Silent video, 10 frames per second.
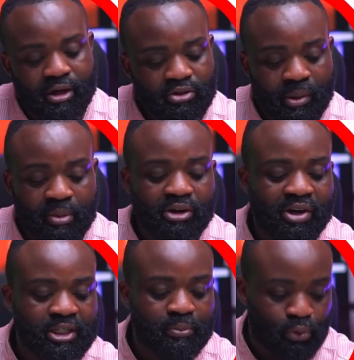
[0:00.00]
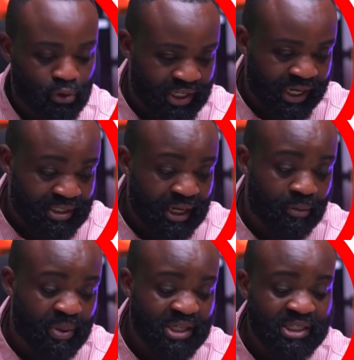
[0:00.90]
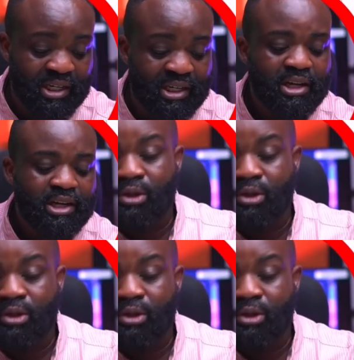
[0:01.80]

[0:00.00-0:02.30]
So I'm going to create a project. Now, basically,